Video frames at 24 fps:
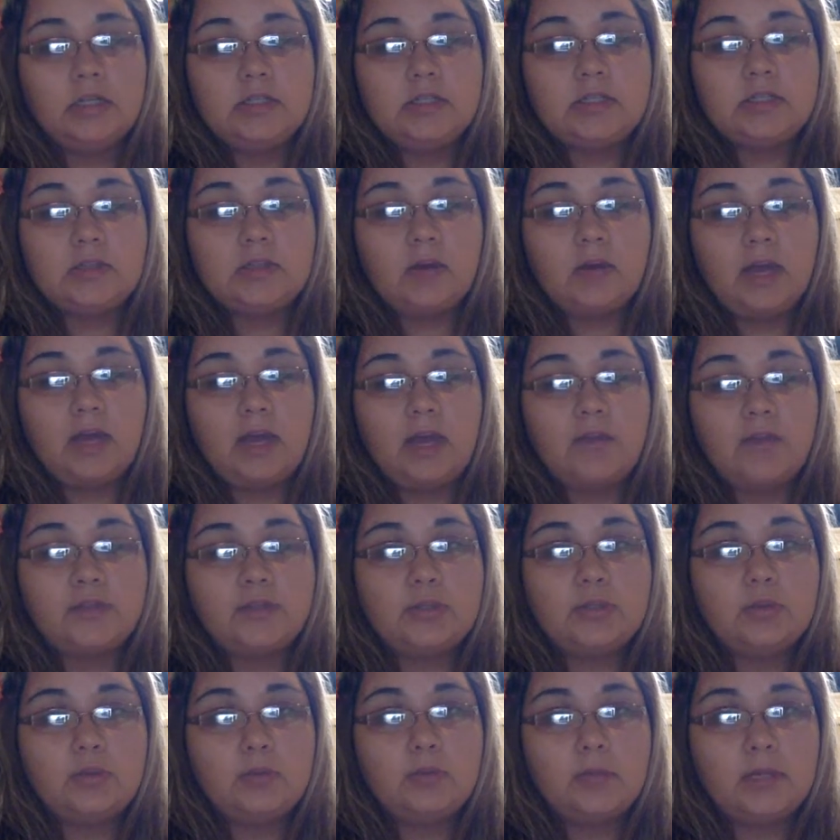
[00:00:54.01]
So I have
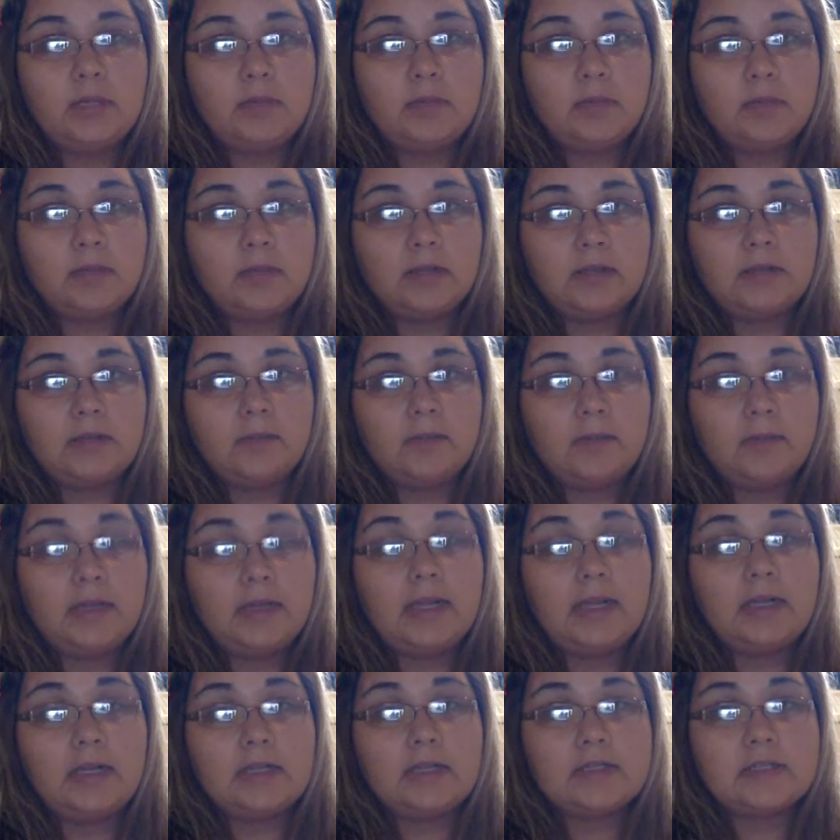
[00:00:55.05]
2 medium
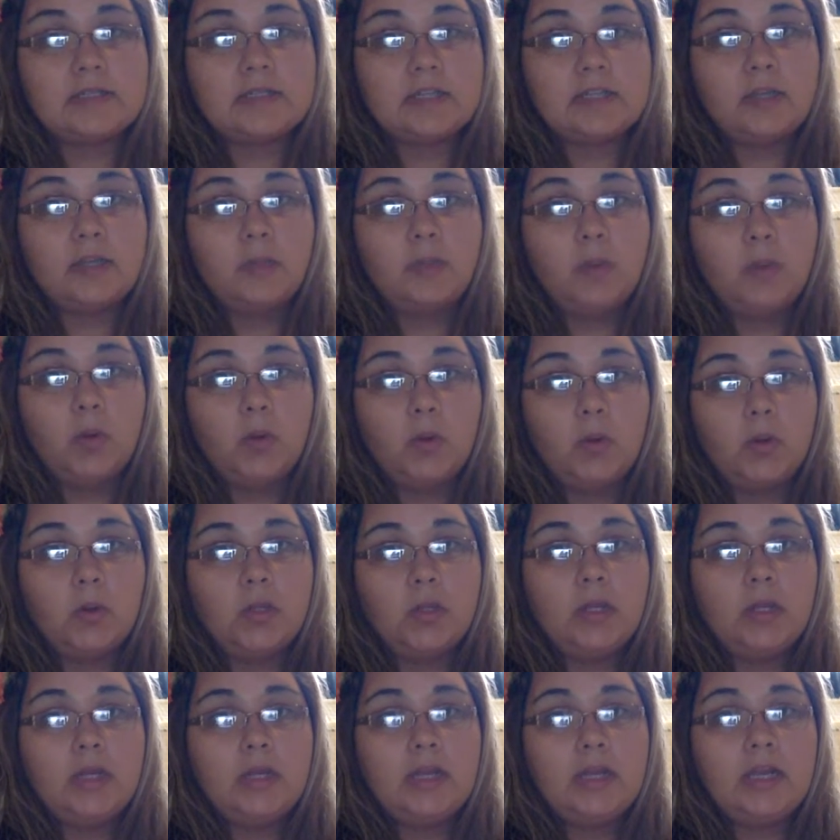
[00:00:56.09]
bananas in a bowl,
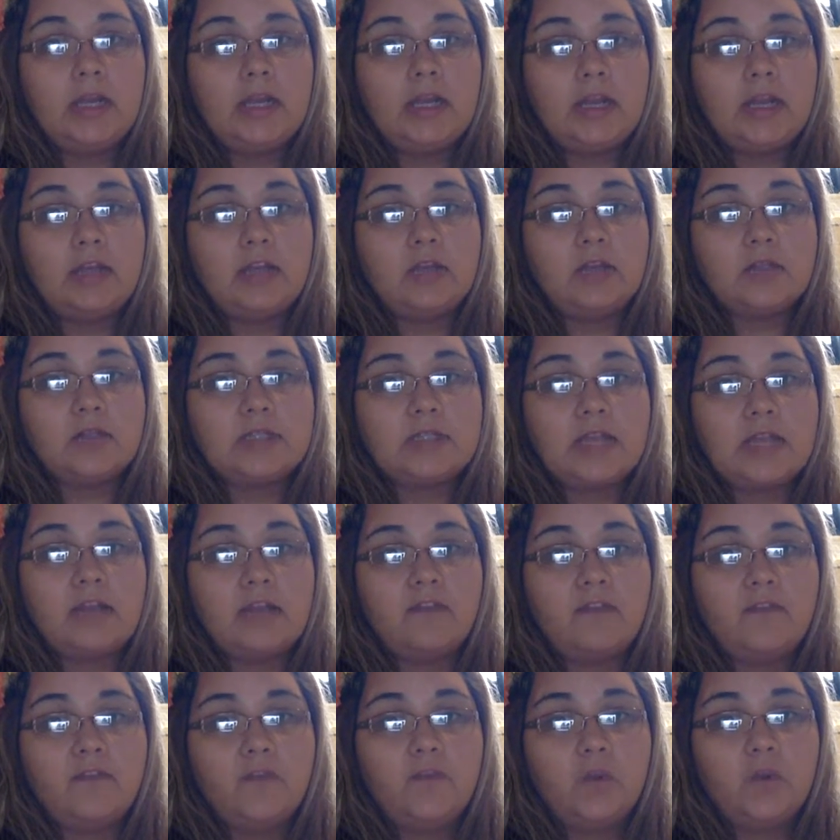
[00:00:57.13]
and I used
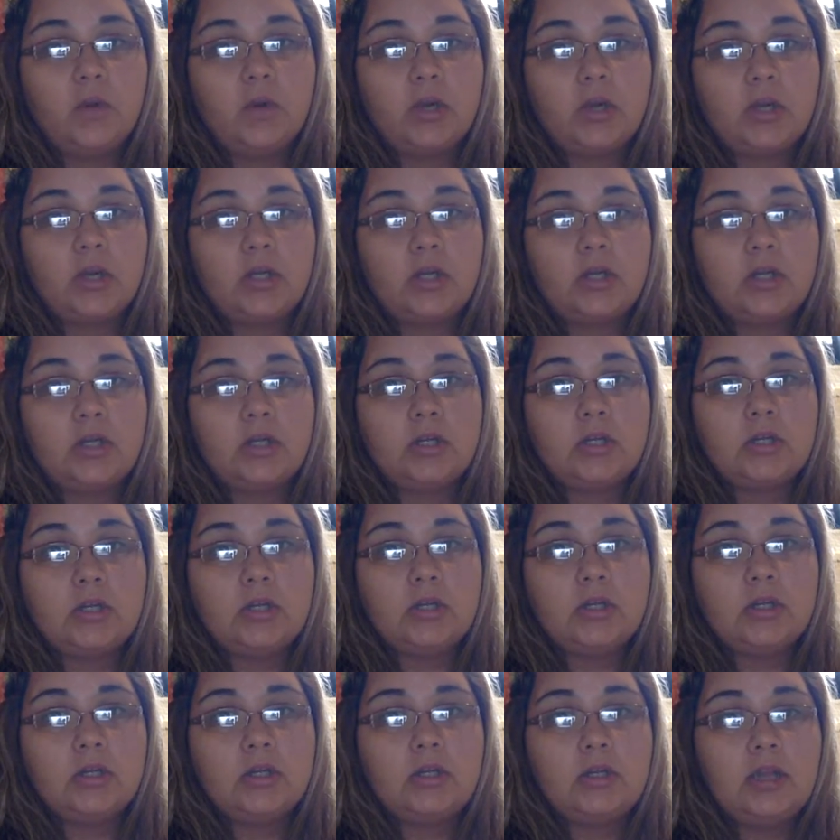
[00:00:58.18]
a fork
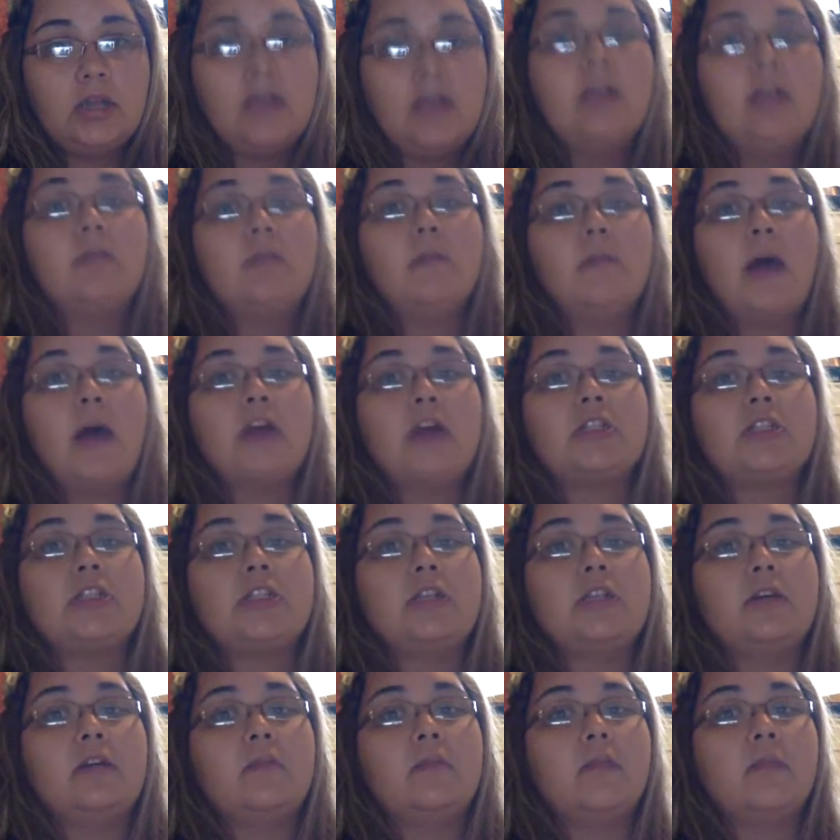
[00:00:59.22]
and mashed
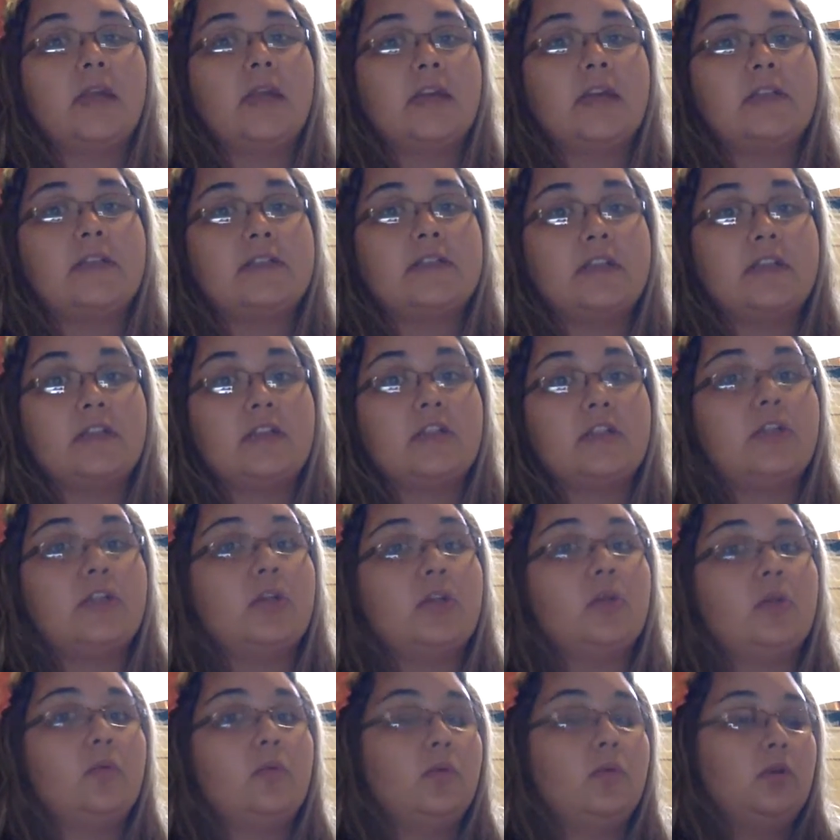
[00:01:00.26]
them like it said to
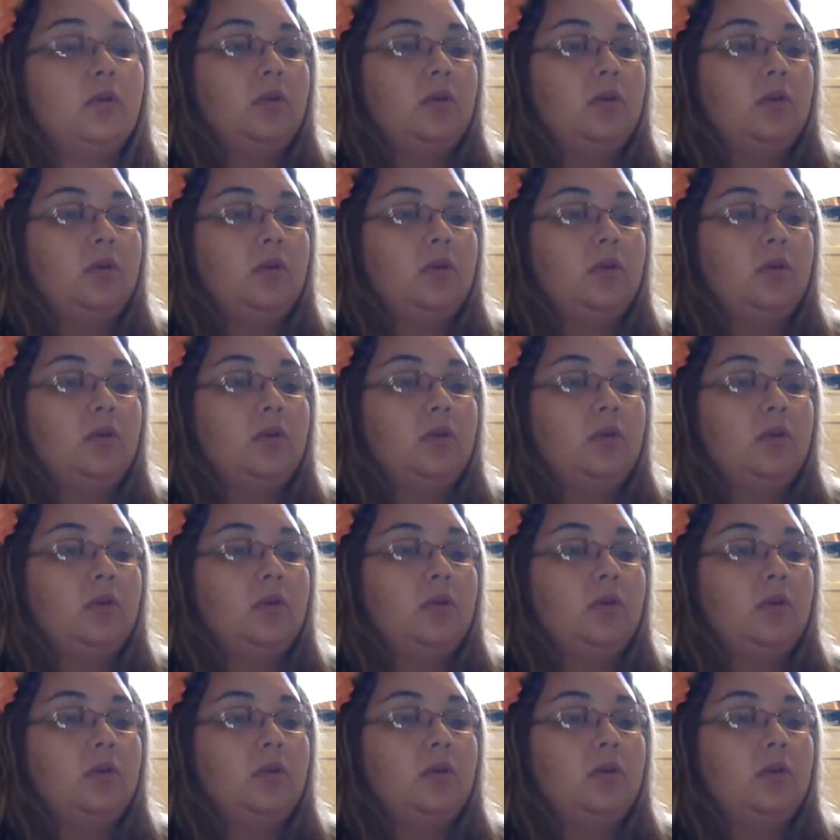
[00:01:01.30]
do.